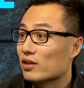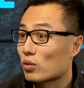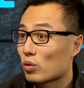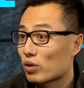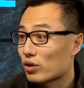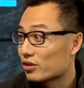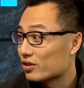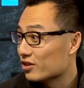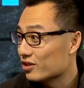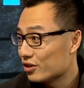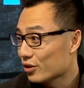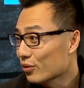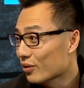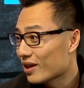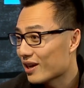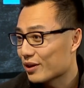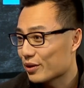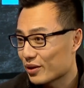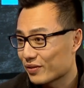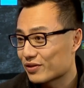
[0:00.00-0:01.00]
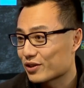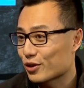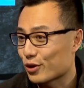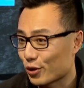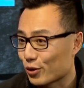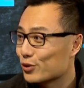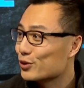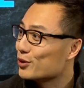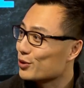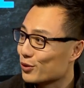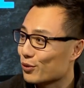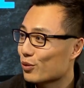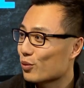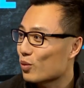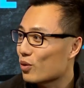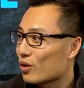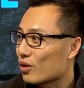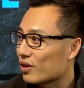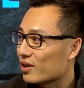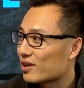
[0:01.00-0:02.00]
in order to do that, you have to go and do the
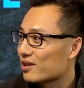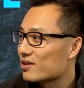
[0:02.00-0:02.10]
work.